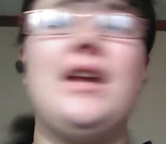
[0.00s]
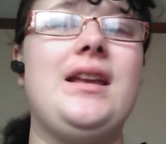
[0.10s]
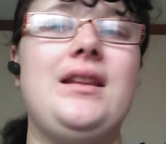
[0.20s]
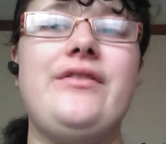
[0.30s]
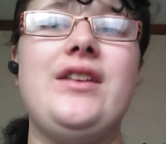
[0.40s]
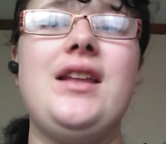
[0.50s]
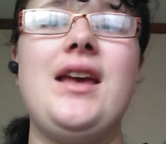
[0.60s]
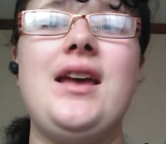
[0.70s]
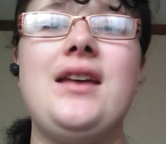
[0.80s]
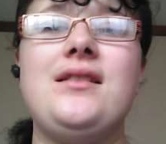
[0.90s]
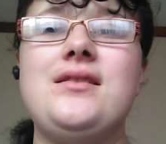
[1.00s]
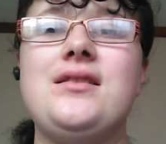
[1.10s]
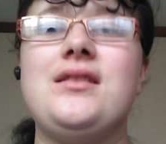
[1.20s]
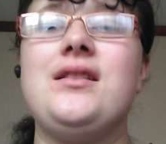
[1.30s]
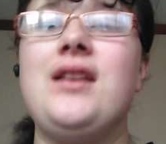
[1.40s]
And if it
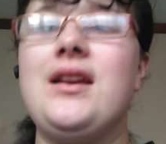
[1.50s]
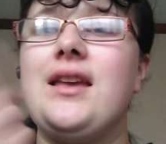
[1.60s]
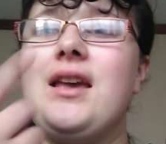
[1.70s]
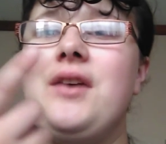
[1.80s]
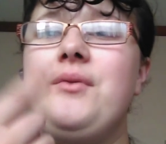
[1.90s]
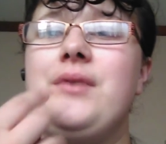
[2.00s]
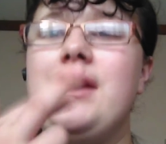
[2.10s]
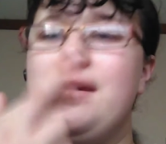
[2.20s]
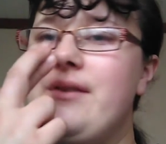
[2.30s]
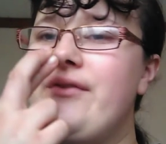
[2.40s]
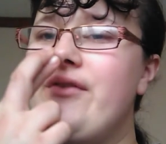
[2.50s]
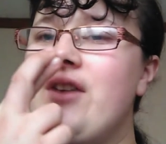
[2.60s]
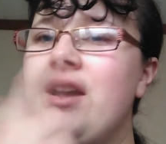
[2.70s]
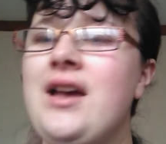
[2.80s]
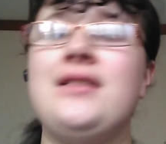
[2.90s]
ends, can we be
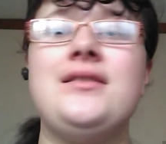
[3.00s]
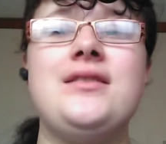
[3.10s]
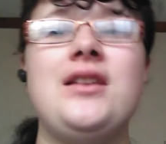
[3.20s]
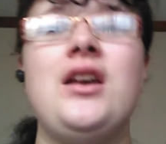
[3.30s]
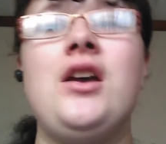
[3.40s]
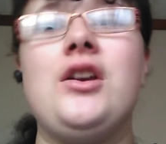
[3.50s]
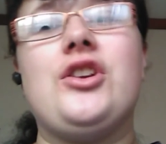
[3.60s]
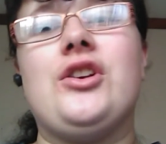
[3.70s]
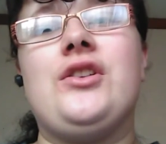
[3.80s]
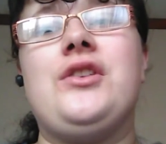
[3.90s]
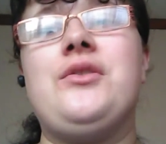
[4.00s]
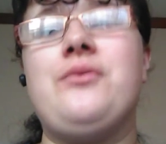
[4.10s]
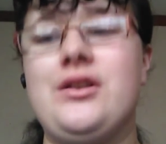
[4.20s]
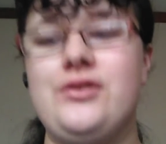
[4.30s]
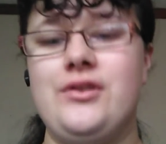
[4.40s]
friends? Girl, you
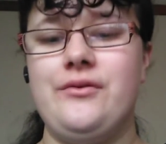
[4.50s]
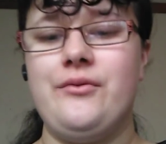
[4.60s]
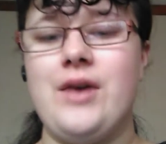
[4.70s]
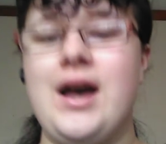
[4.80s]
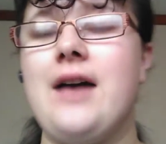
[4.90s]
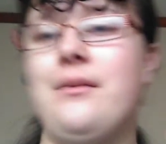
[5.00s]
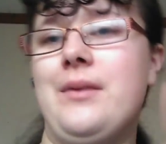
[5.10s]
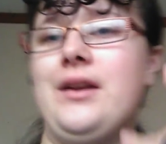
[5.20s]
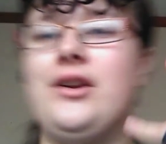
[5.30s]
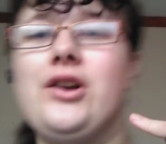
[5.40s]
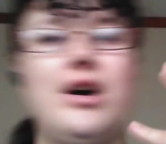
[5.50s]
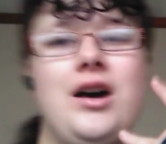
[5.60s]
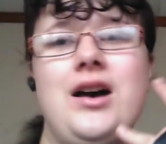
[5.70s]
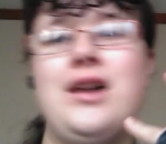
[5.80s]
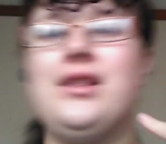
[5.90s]
wondering why I've been
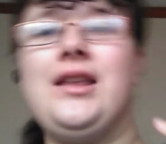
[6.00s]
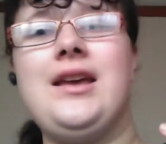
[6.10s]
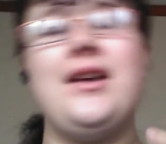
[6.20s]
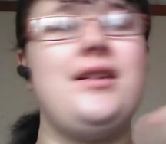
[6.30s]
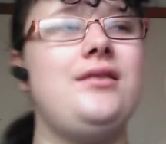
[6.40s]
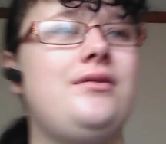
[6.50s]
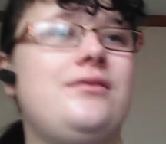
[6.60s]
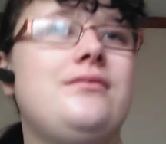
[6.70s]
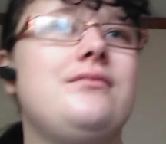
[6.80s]
calling?